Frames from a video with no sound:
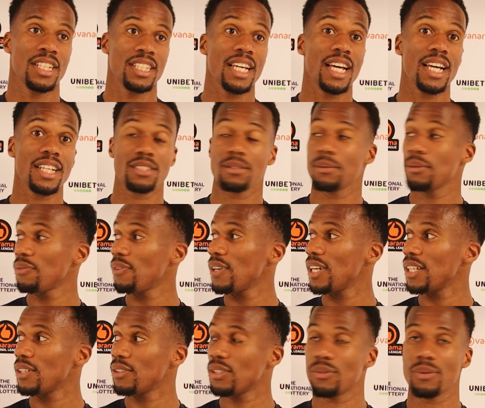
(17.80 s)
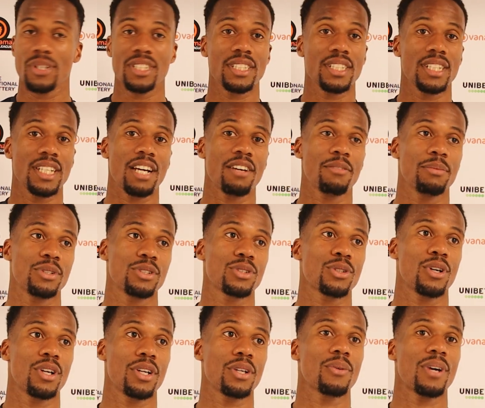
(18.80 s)
Yeah, to be fair, recently I've been
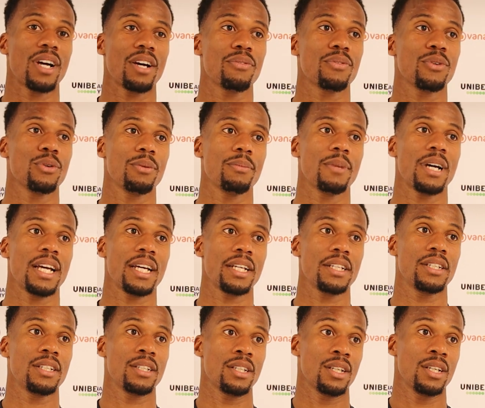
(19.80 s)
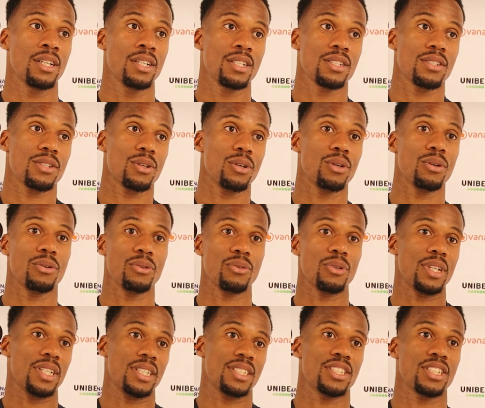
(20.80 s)
scoring quite a few with my head. So
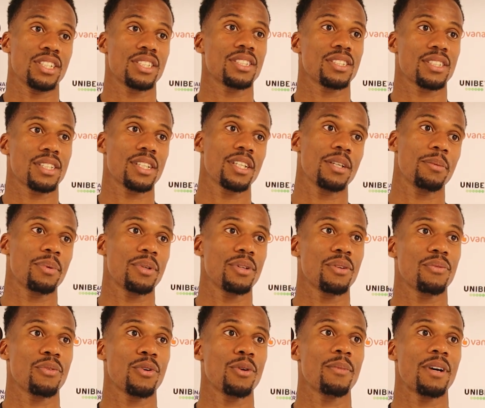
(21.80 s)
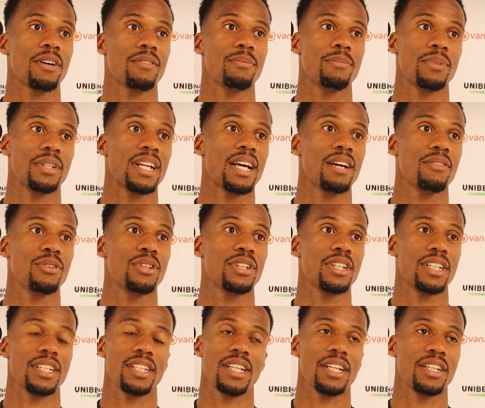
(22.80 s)
it's just keeping the form I've been having
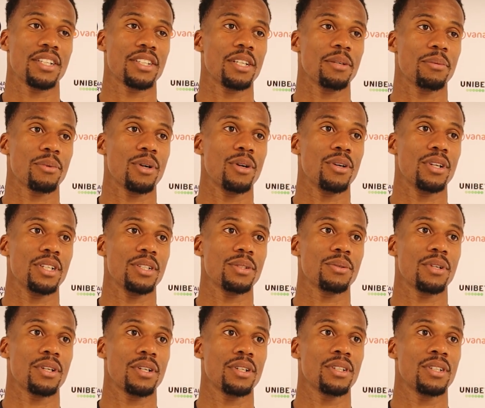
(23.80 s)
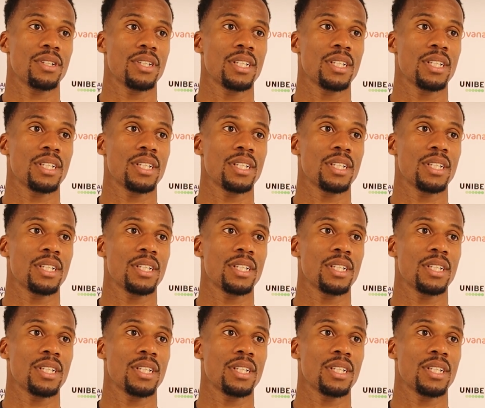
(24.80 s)
and then keep going as well.